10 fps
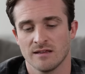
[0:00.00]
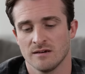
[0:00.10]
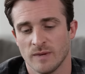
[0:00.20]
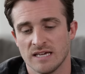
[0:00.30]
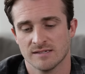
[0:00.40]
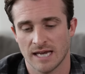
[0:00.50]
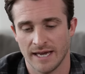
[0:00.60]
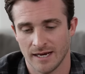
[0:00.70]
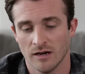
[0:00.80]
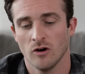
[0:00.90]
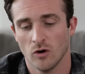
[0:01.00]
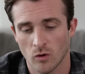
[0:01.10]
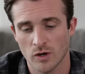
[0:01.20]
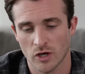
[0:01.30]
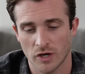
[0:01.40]
than me saying,
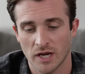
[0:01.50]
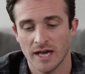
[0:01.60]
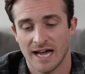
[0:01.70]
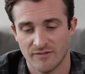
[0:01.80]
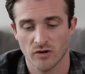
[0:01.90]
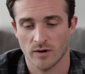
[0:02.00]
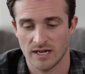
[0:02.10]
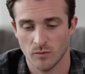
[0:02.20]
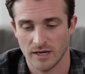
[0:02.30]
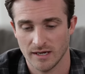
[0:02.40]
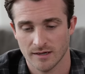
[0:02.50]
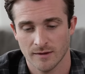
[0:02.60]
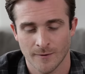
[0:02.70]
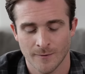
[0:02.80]
all good, have a great week.